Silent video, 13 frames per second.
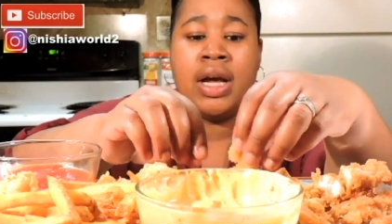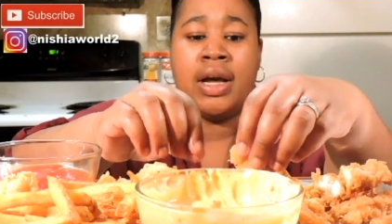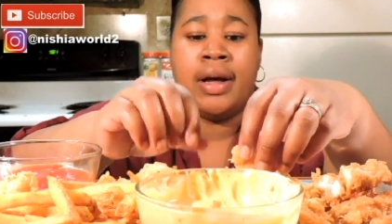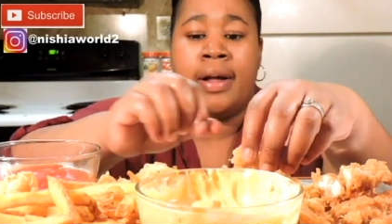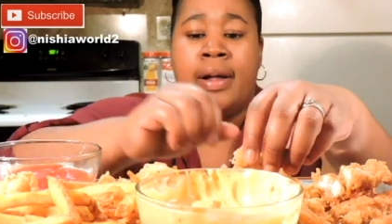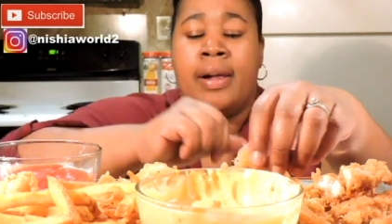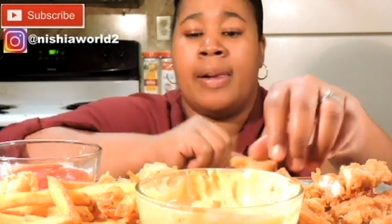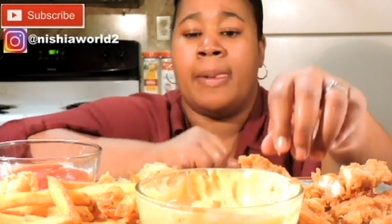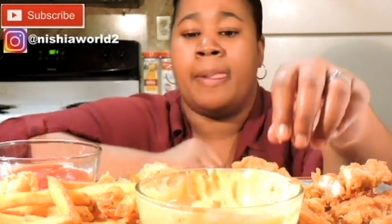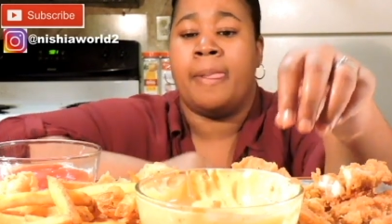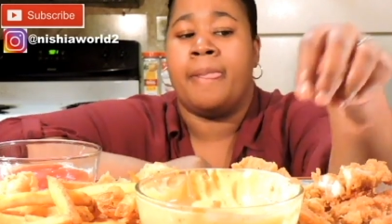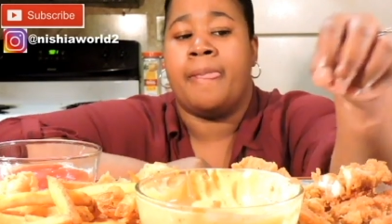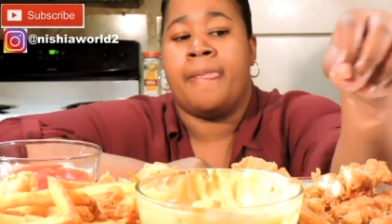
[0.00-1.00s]

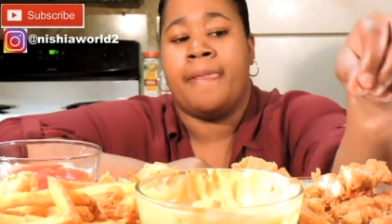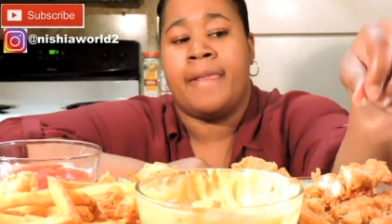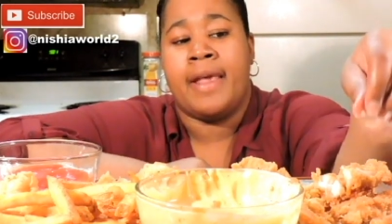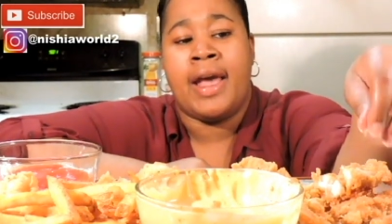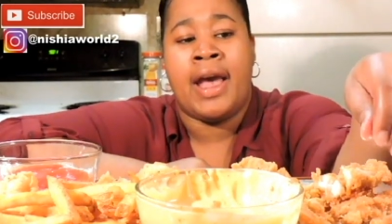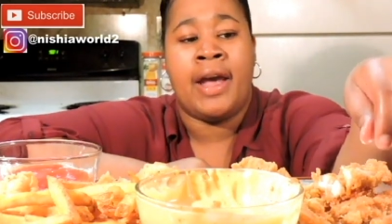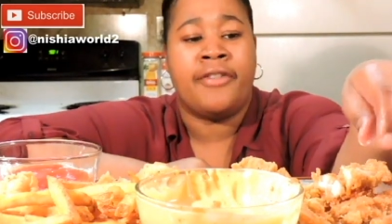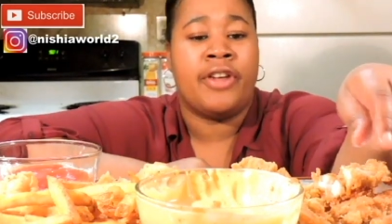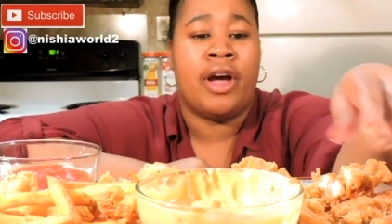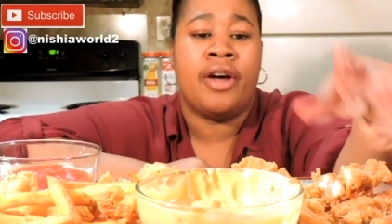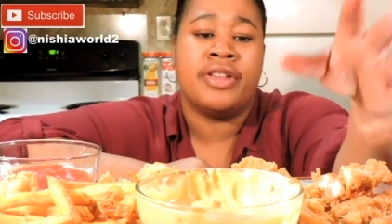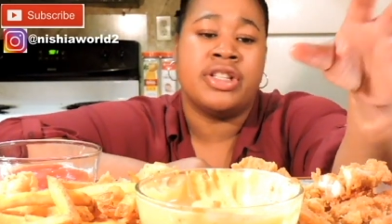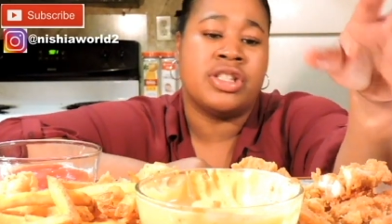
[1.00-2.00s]
um, after
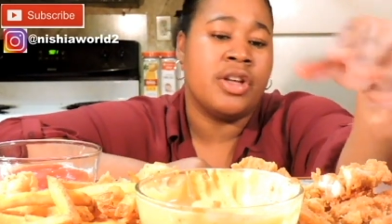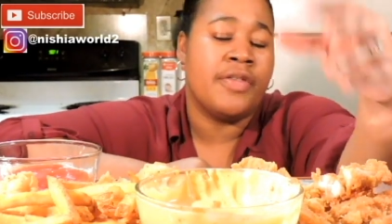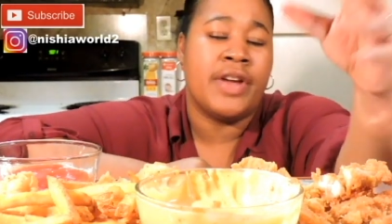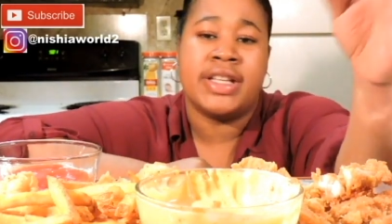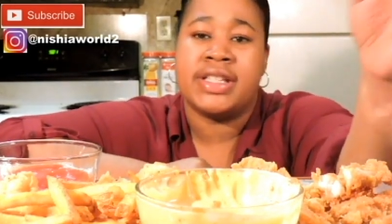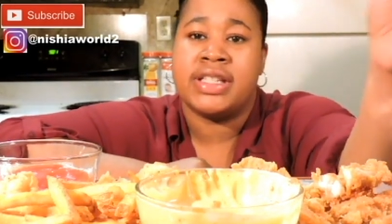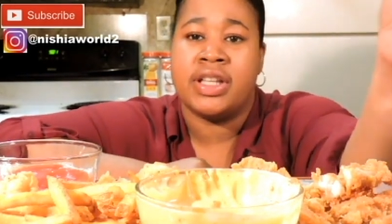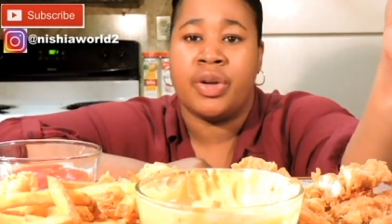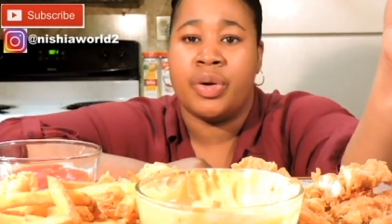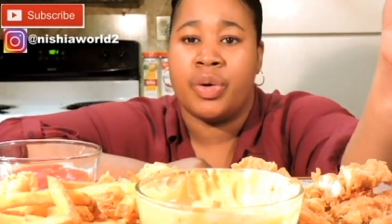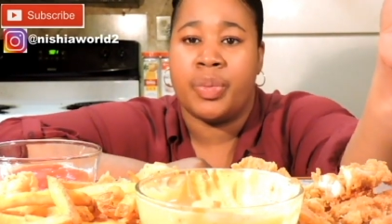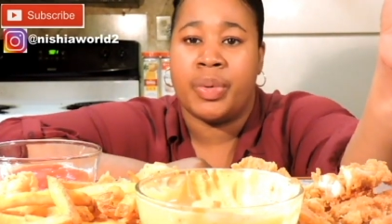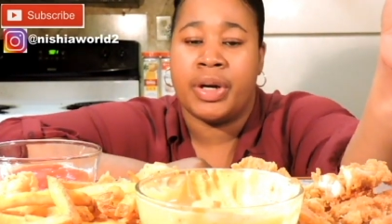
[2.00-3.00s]
all this stuff had
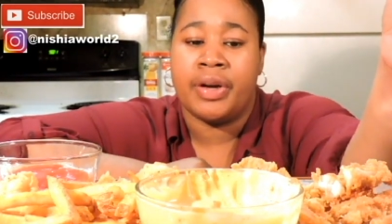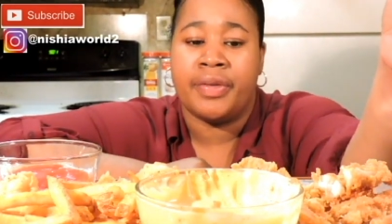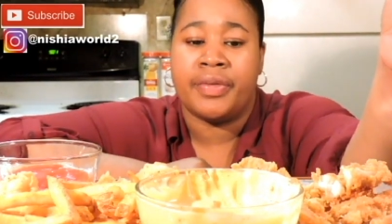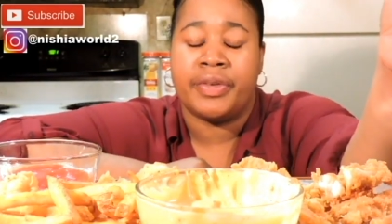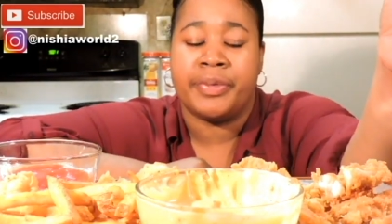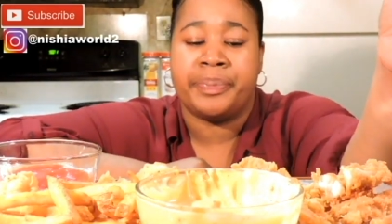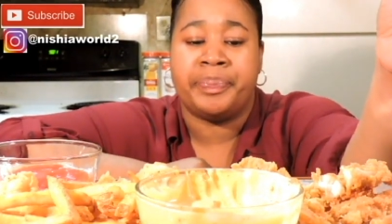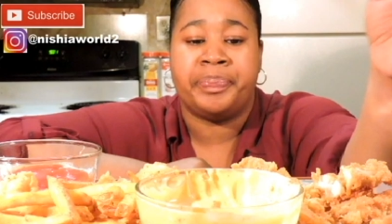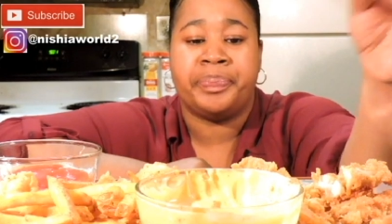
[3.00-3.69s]
settled or whatever,